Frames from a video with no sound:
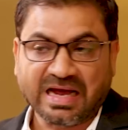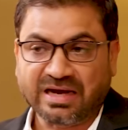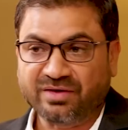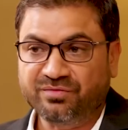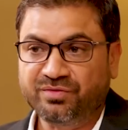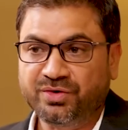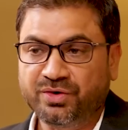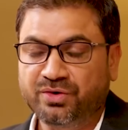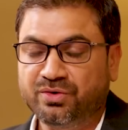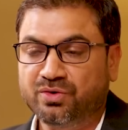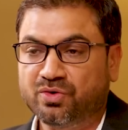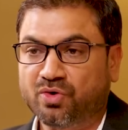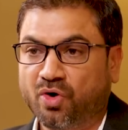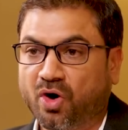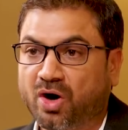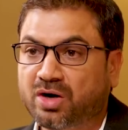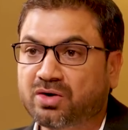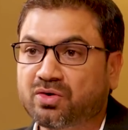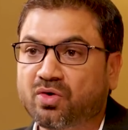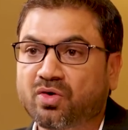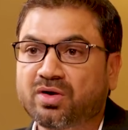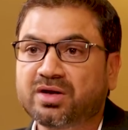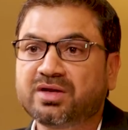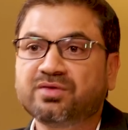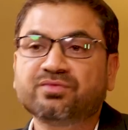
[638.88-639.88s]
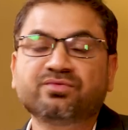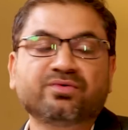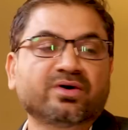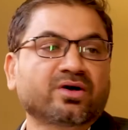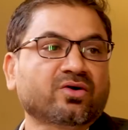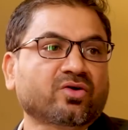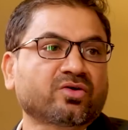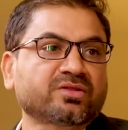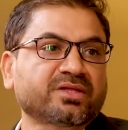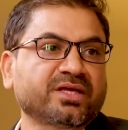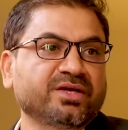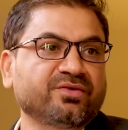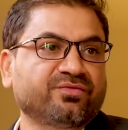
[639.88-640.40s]
And we not only
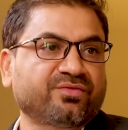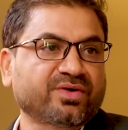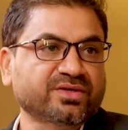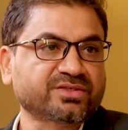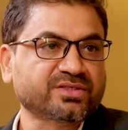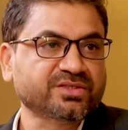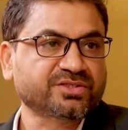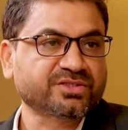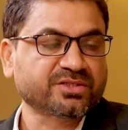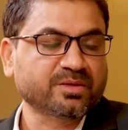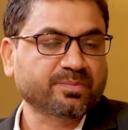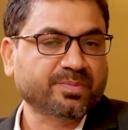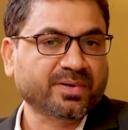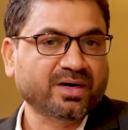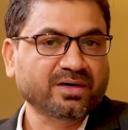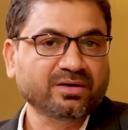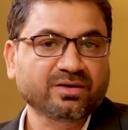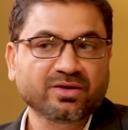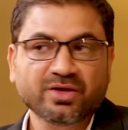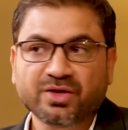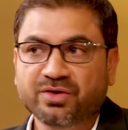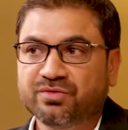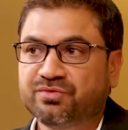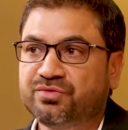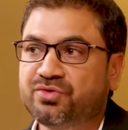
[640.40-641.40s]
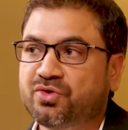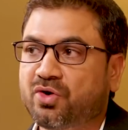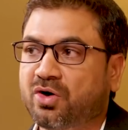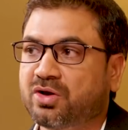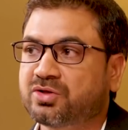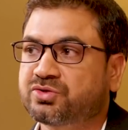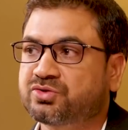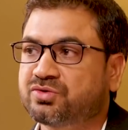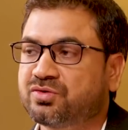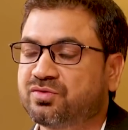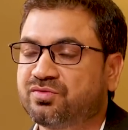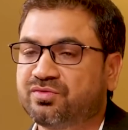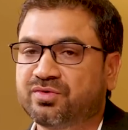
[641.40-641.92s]
work on the infrastructure part, we
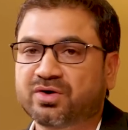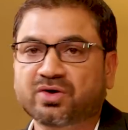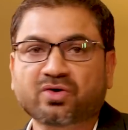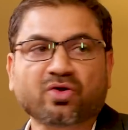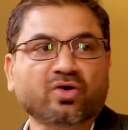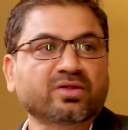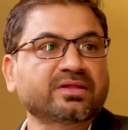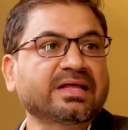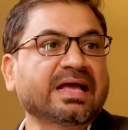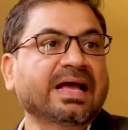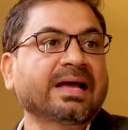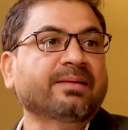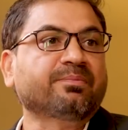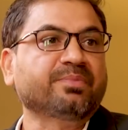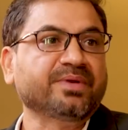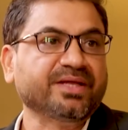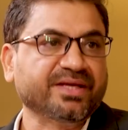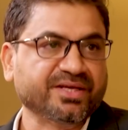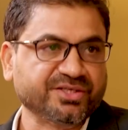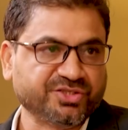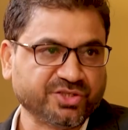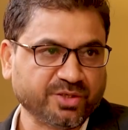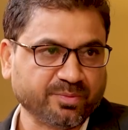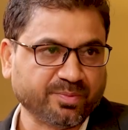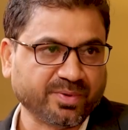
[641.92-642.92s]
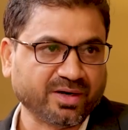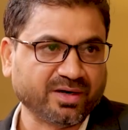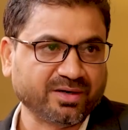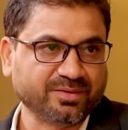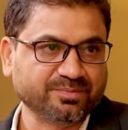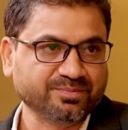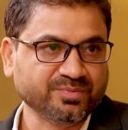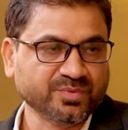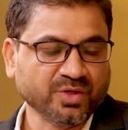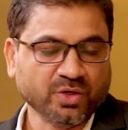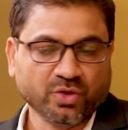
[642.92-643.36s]
also work on the application part.